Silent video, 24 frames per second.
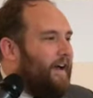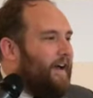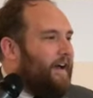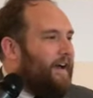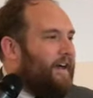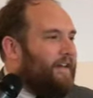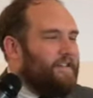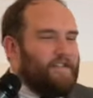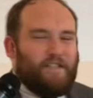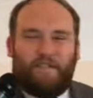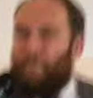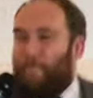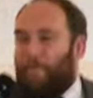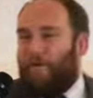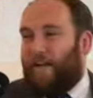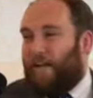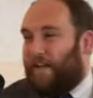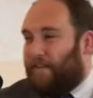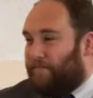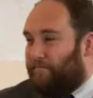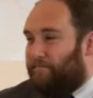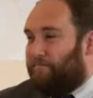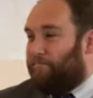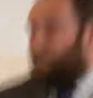And this
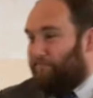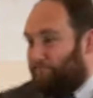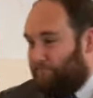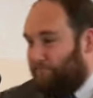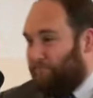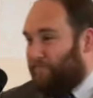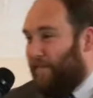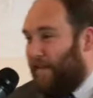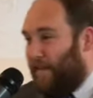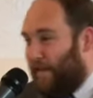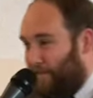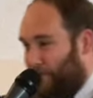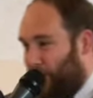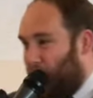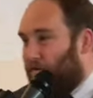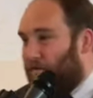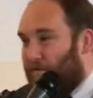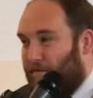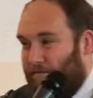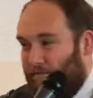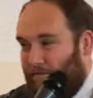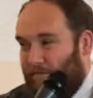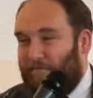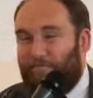morning, if
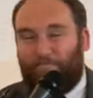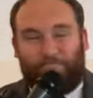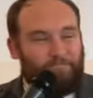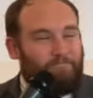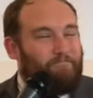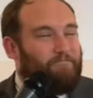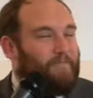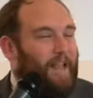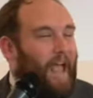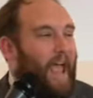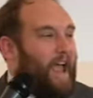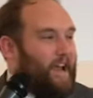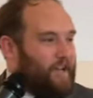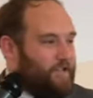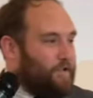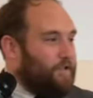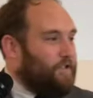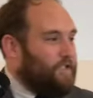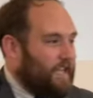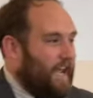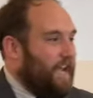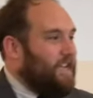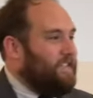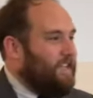you're
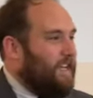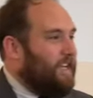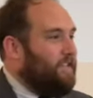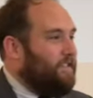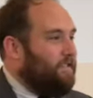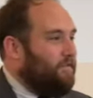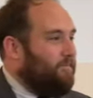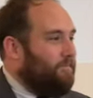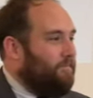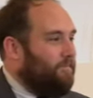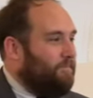exercising